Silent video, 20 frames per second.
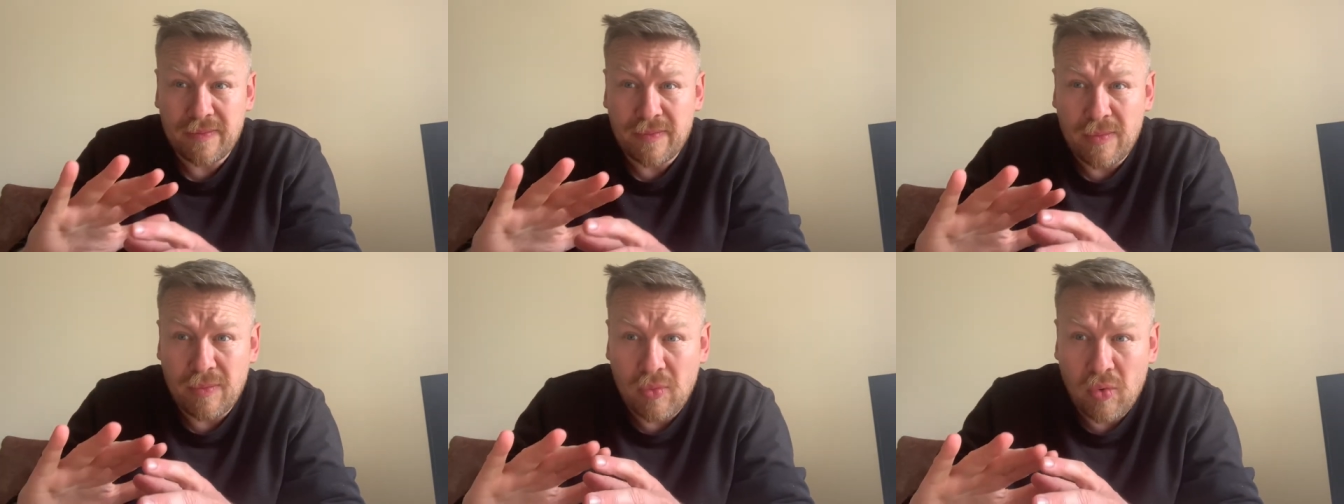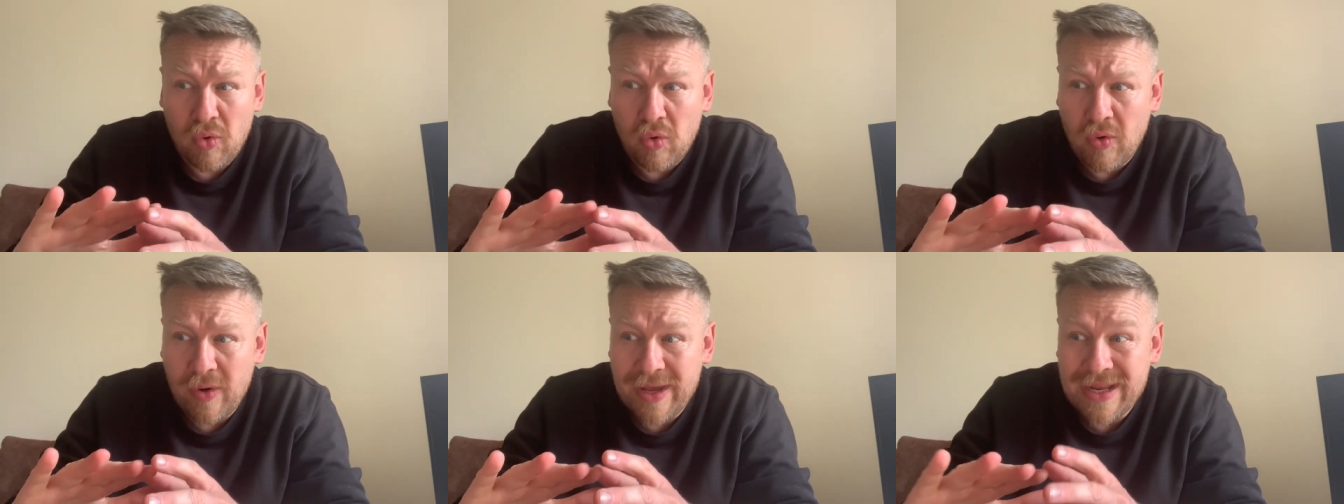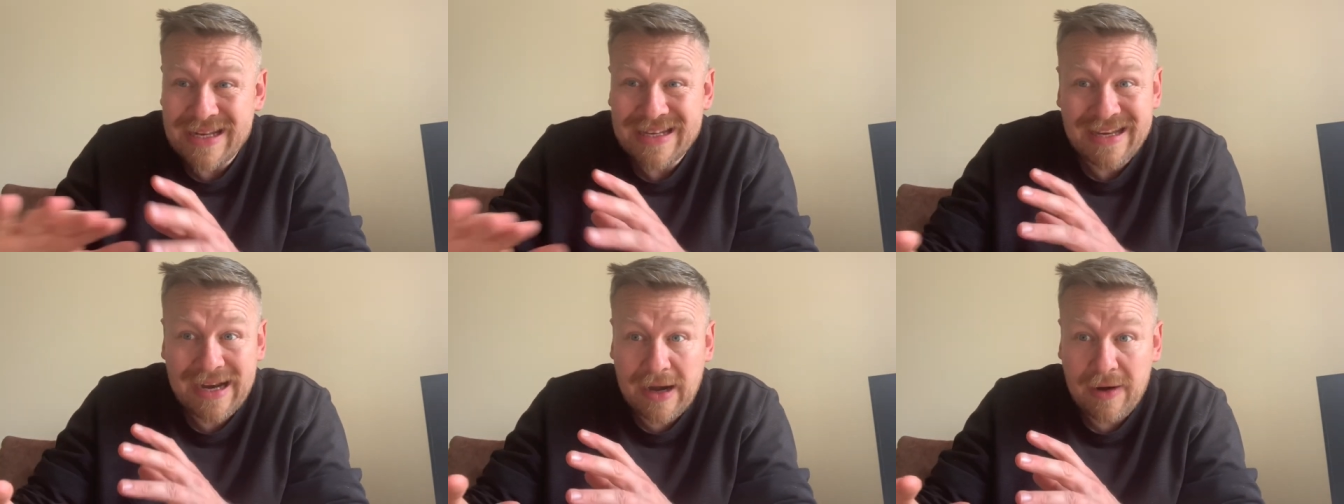more
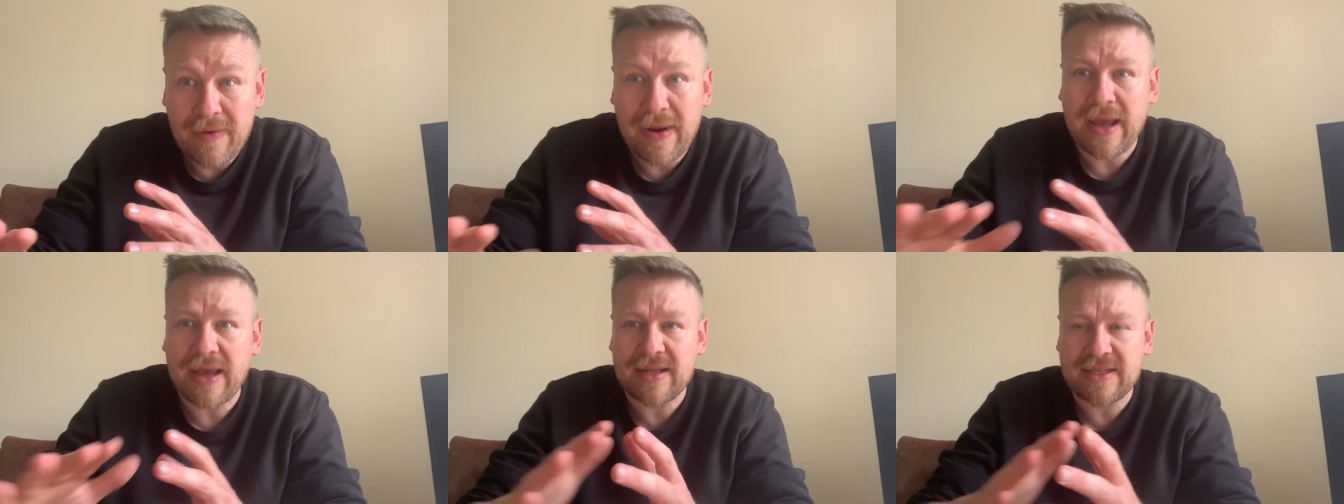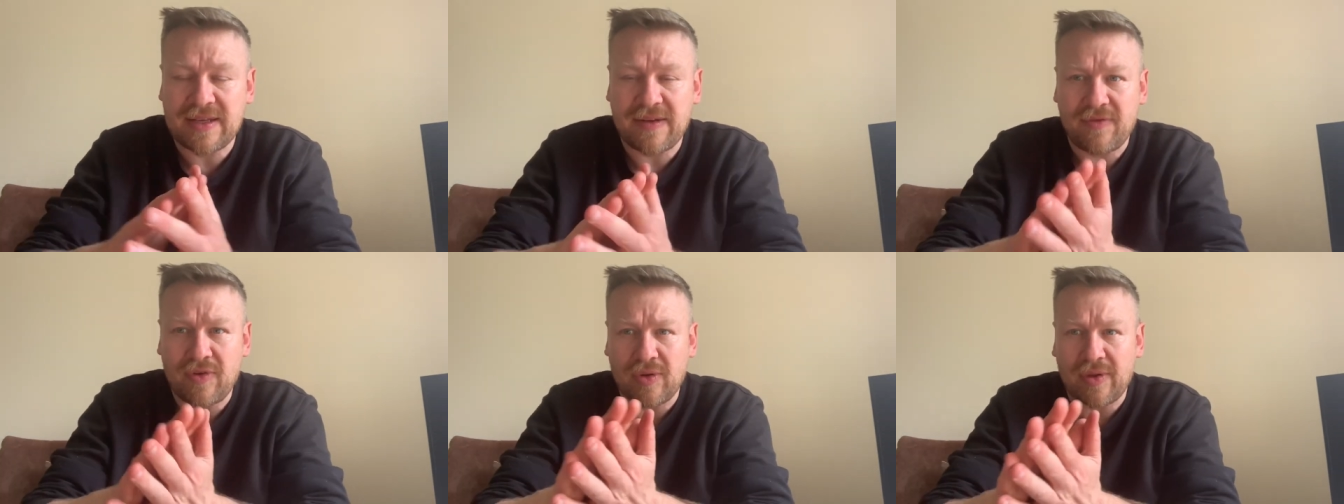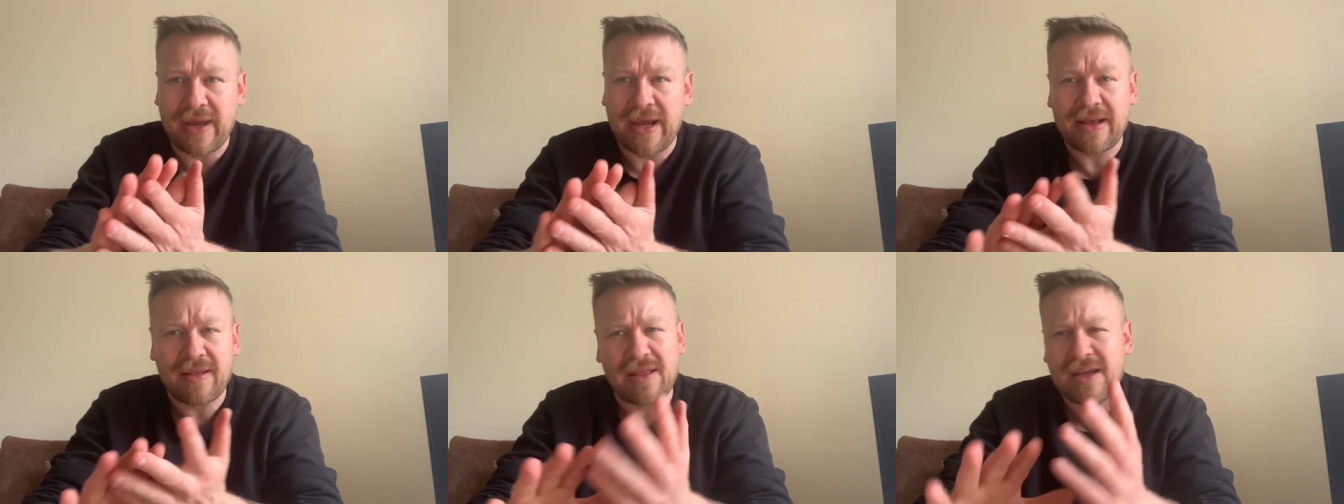indirect, if you
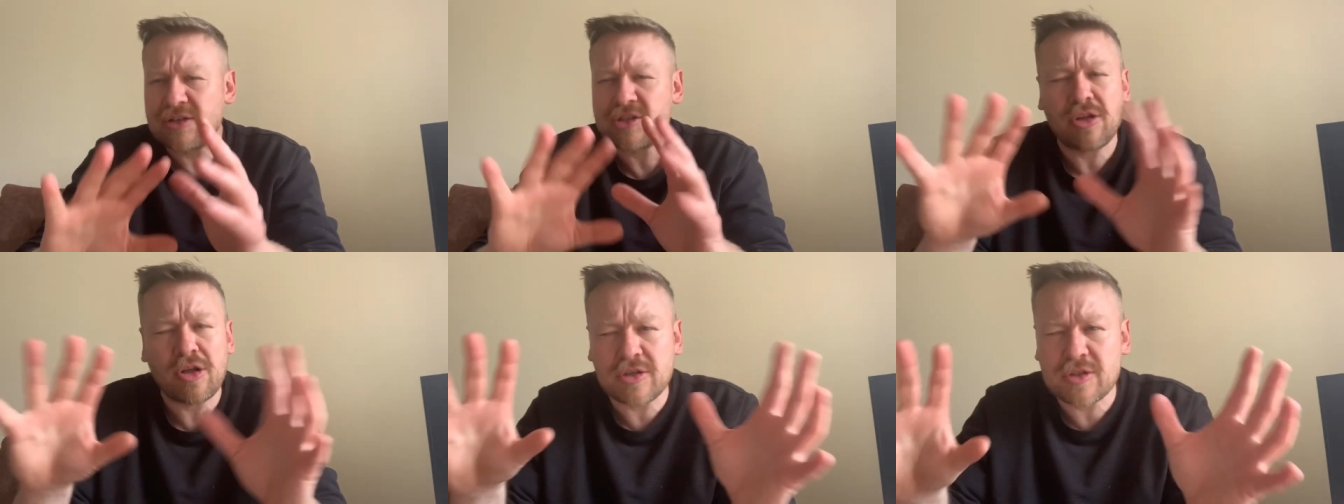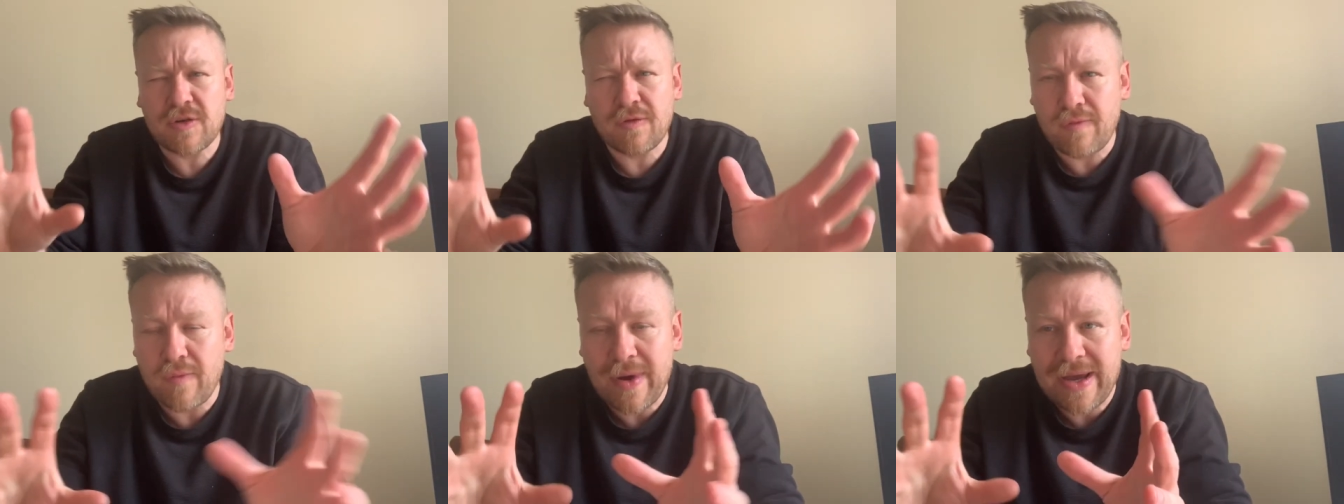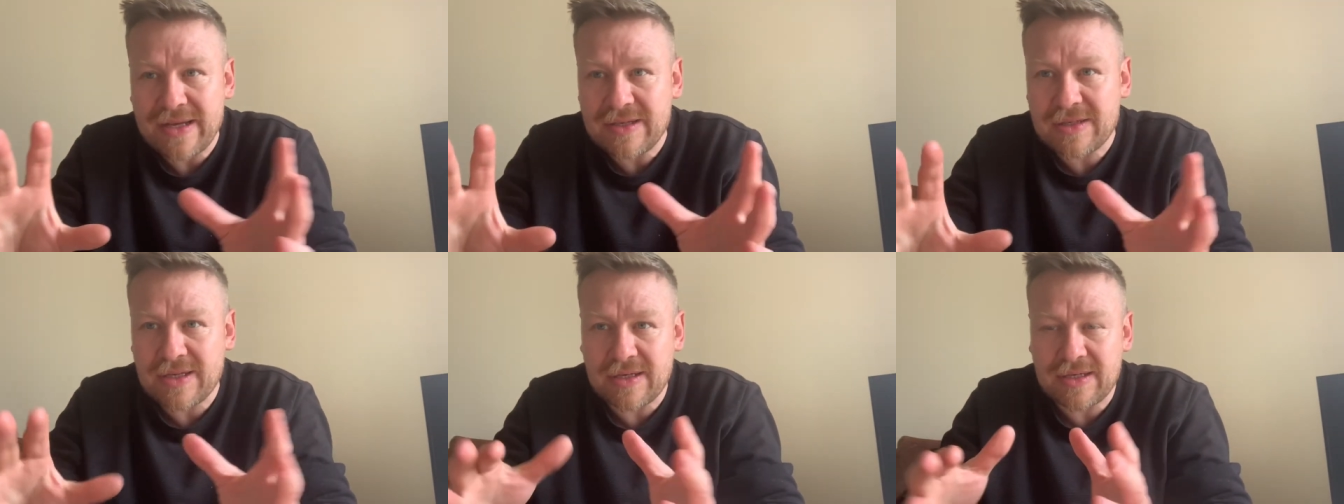like. There's lots of
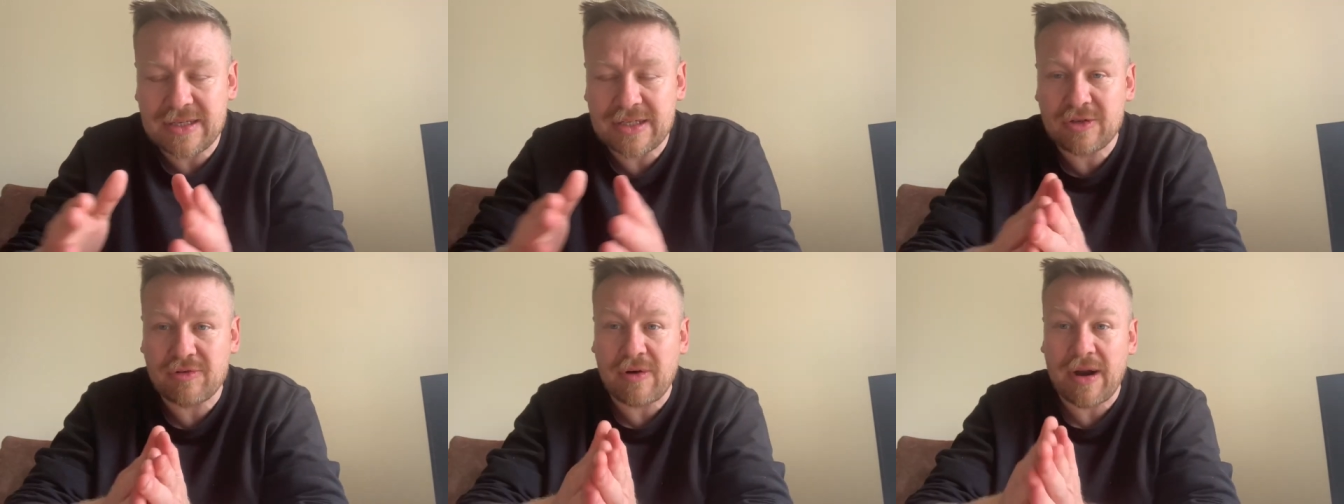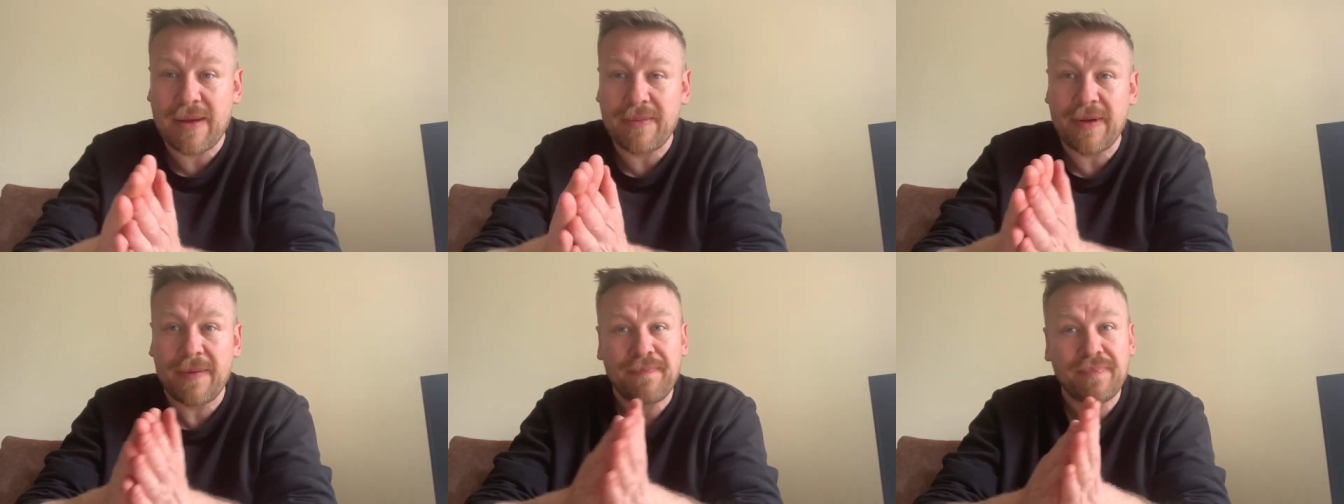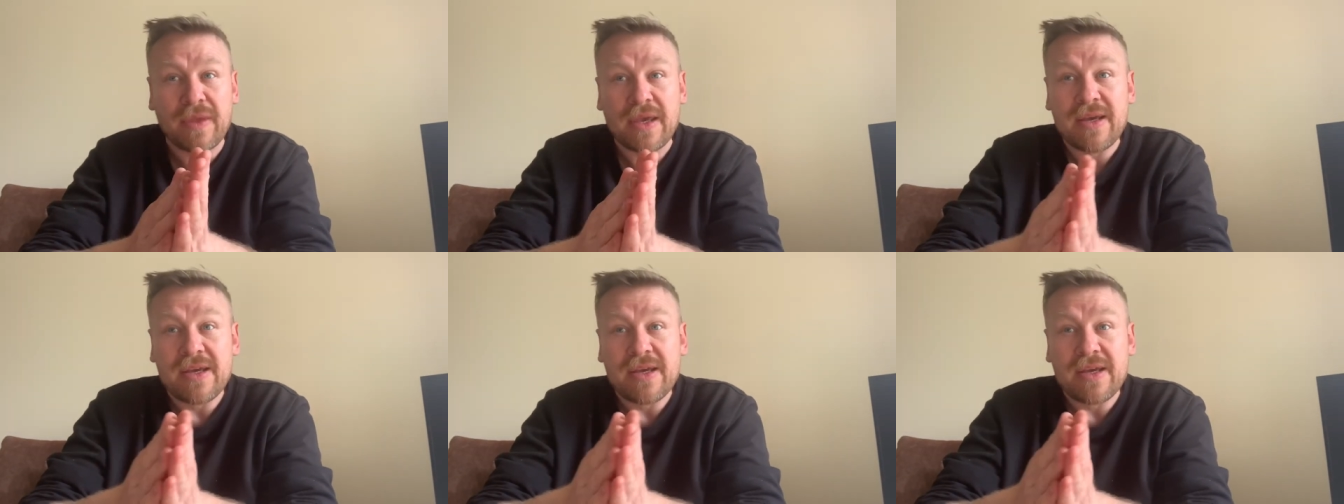ways to describe it.